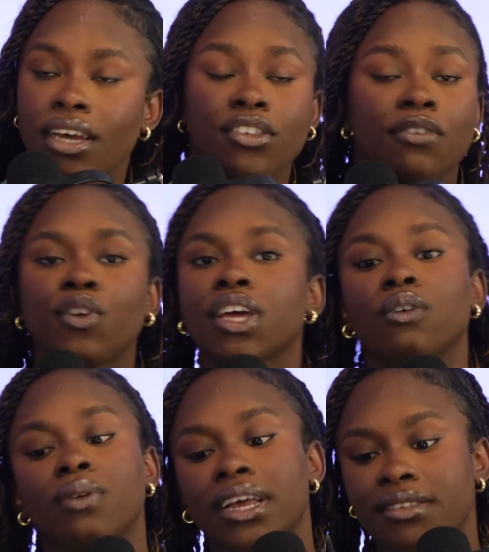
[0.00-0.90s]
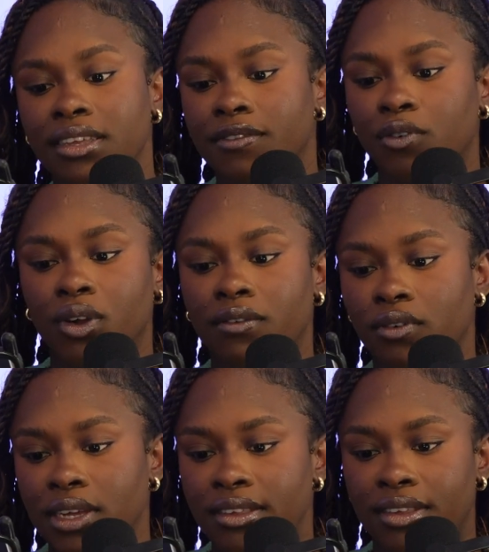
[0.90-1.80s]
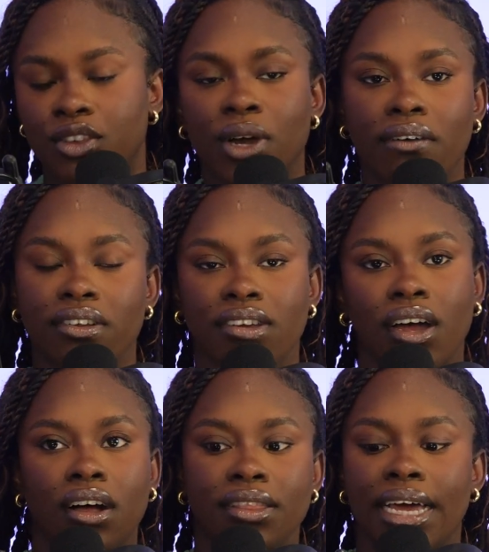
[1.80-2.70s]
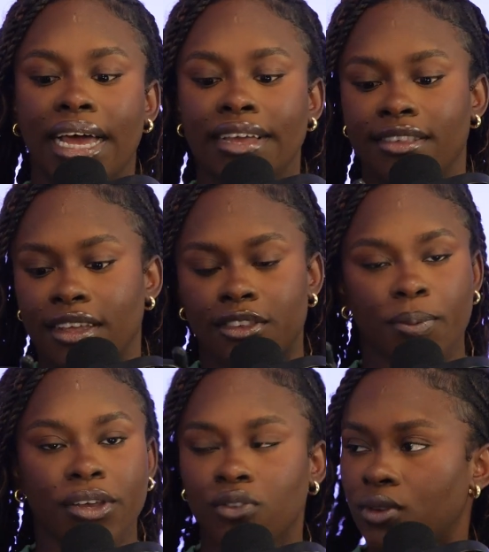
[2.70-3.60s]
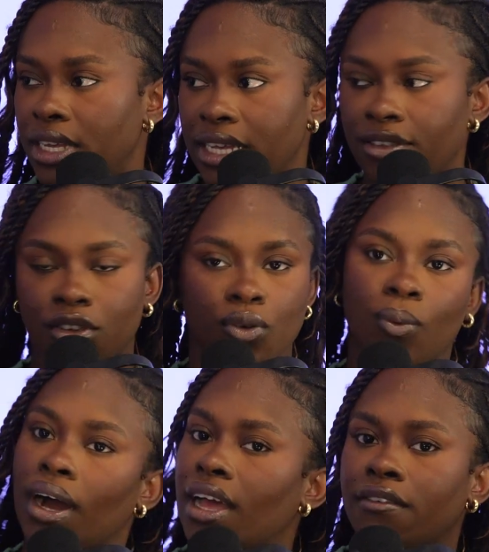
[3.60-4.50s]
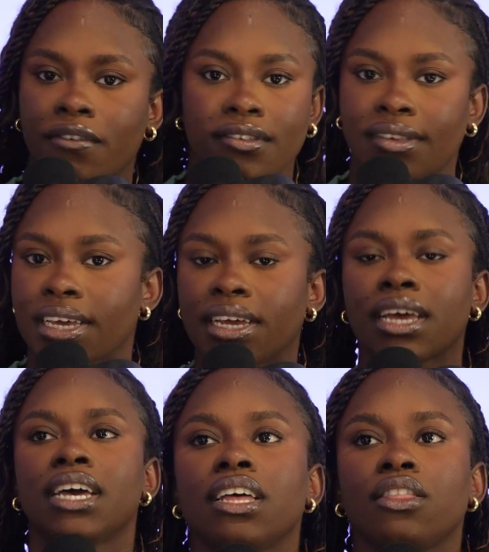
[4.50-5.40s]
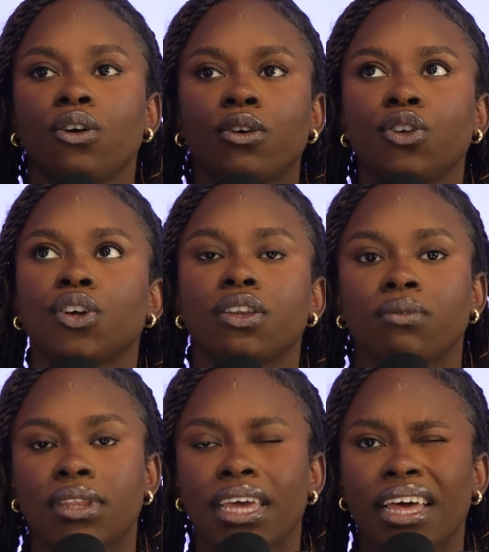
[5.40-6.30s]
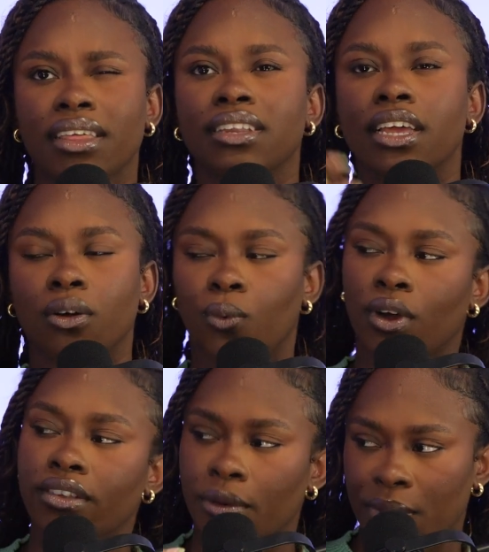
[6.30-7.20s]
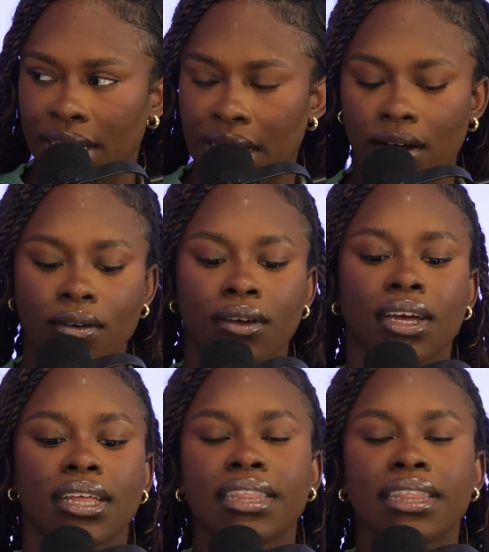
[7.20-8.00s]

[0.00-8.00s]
So if you get arrested and for whatever reason you have a child that has like special needs or your wife is sick, though I think they can work something out.